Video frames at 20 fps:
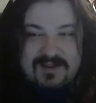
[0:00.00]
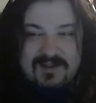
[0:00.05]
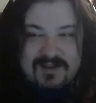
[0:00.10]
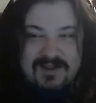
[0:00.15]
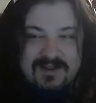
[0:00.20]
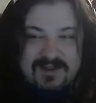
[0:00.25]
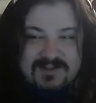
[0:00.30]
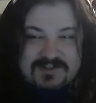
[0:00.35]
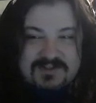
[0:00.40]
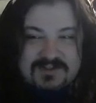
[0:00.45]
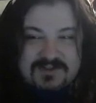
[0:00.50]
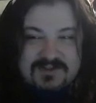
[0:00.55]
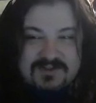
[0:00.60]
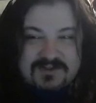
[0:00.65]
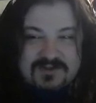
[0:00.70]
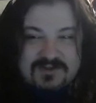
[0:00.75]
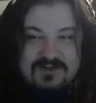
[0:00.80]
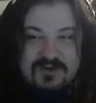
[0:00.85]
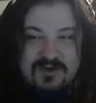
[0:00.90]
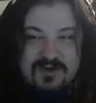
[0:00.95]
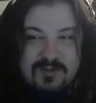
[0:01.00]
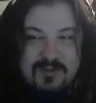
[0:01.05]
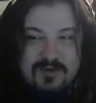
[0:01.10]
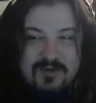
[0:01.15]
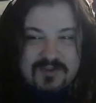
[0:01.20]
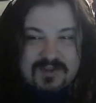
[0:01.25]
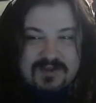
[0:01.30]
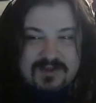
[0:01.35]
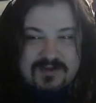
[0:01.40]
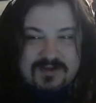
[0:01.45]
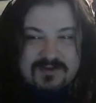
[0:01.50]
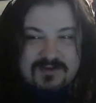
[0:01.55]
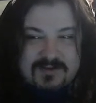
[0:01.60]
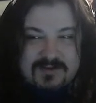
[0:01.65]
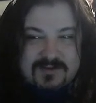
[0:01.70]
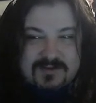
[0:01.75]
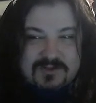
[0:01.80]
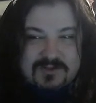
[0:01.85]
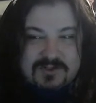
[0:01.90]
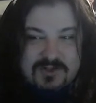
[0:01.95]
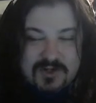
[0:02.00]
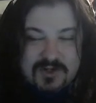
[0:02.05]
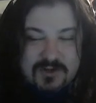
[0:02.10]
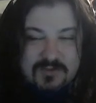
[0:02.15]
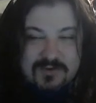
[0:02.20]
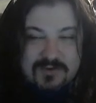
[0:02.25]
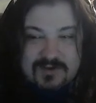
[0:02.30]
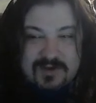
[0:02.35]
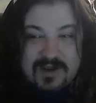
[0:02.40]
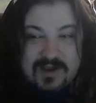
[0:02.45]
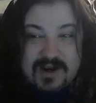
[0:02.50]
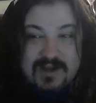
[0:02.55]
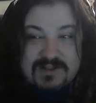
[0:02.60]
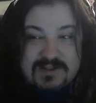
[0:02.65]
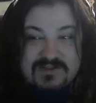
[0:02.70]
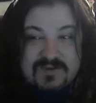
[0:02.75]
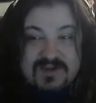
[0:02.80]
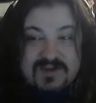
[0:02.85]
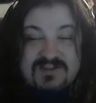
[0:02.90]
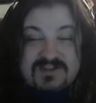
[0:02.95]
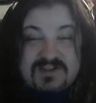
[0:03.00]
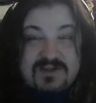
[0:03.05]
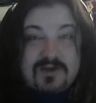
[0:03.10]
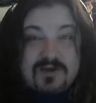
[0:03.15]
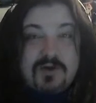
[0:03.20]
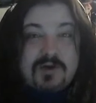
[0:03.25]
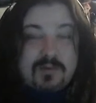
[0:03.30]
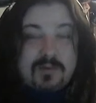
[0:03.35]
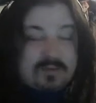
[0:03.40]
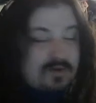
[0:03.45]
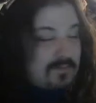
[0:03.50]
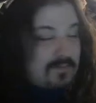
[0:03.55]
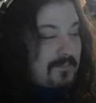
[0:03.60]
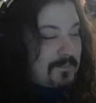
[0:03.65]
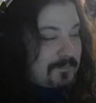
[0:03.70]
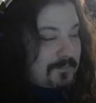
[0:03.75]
it's Chocobo like choke. Alright, so I say Kokobo.